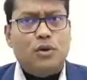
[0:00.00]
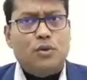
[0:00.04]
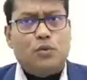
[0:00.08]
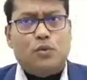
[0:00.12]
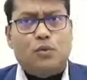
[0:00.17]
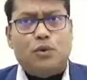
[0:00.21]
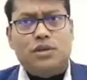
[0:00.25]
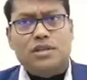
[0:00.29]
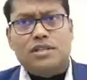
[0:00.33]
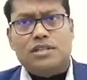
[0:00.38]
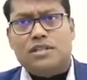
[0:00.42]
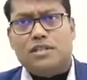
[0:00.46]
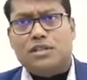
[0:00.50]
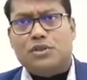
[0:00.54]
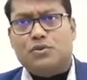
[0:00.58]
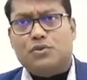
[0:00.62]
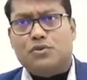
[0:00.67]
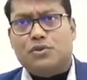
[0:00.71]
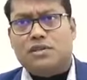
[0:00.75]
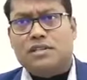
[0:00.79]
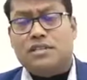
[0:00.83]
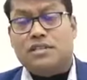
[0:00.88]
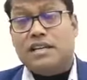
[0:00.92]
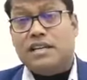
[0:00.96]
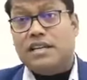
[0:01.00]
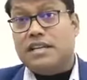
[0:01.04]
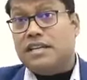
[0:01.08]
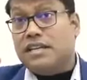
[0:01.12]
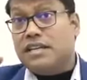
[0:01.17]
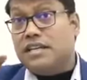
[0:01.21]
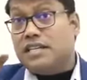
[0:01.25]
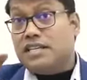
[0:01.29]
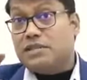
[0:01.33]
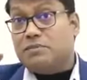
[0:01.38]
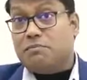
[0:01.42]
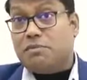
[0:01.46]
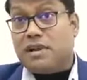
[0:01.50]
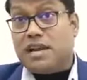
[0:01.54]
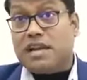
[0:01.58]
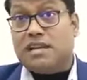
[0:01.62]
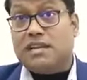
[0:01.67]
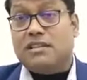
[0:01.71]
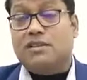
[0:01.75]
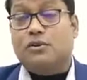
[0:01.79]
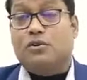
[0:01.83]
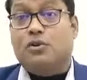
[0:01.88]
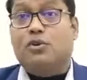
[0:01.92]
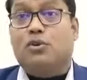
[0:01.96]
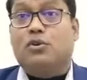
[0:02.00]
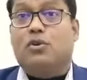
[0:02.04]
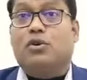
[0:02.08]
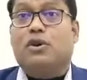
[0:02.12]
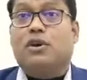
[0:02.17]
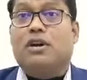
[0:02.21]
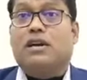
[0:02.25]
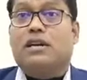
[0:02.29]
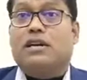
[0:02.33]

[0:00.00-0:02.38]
What is resources? They can expect, oh,